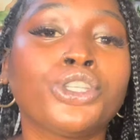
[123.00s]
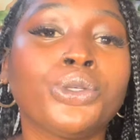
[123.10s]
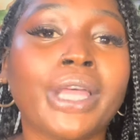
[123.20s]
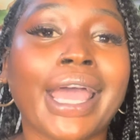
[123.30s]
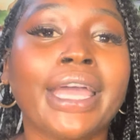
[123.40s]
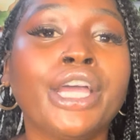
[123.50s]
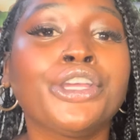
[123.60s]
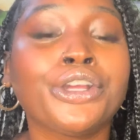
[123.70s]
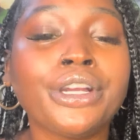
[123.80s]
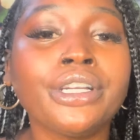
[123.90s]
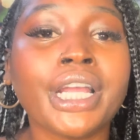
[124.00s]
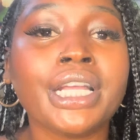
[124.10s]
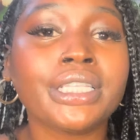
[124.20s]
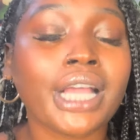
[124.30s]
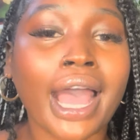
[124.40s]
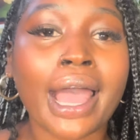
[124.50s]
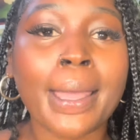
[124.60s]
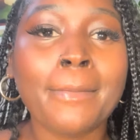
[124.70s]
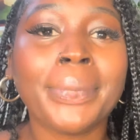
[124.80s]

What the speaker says: to you that you're a nice guy,